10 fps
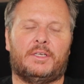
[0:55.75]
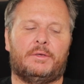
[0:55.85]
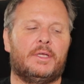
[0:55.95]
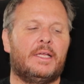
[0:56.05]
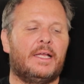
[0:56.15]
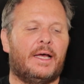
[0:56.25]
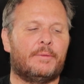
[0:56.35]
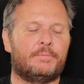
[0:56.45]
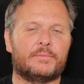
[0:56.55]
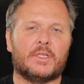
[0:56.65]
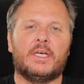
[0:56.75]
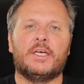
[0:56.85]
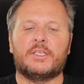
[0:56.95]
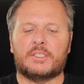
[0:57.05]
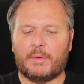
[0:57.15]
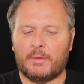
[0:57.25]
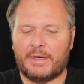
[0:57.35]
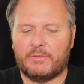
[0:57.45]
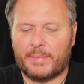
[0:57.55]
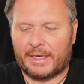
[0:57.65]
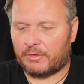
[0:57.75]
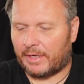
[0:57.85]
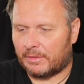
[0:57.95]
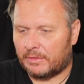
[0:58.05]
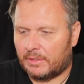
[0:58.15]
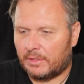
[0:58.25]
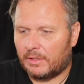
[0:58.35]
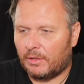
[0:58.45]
So, um, so by way of a background,